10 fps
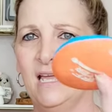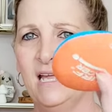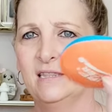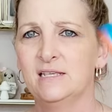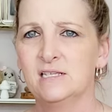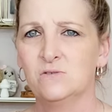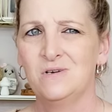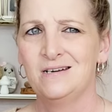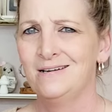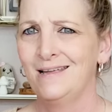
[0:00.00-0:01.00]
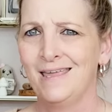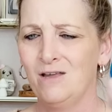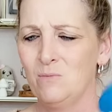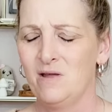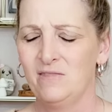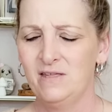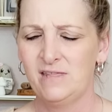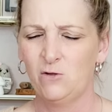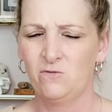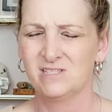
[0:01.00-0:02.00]
and this one. And I can't remember. I think
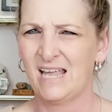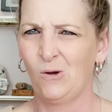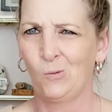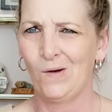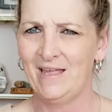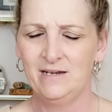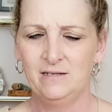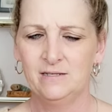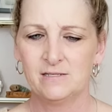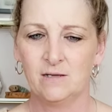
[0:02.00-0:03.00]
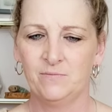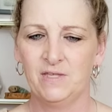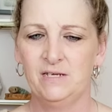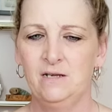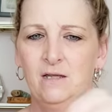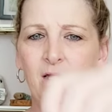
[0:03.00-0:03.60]
the other one was like red and something.